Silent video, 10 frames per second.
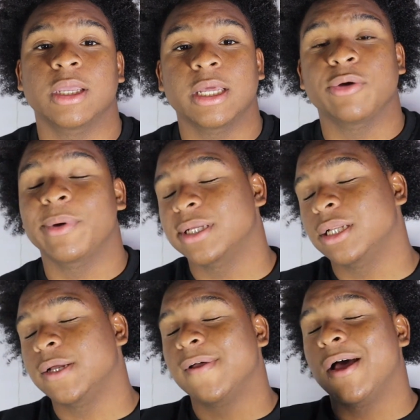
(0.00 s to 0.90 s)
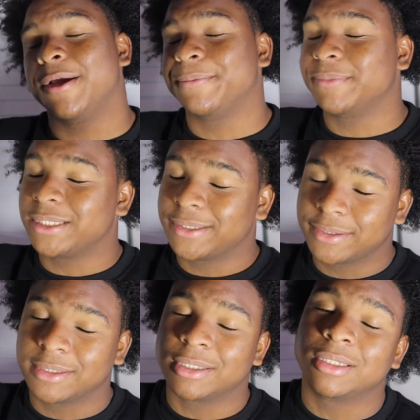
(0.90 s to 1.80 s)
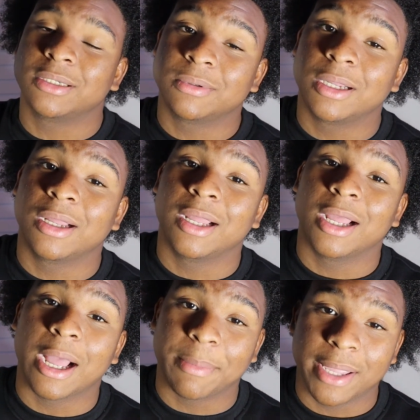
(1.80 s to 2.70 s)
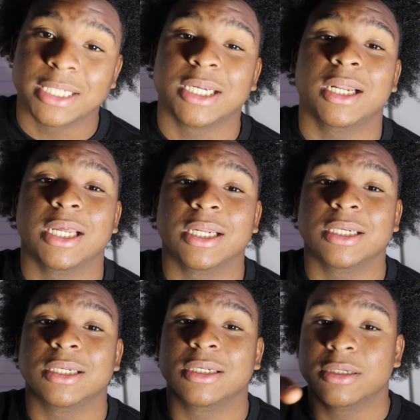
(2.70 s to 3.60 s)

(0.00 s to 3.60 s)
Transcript: Anyways, I love y'all. I'll catch y'all later.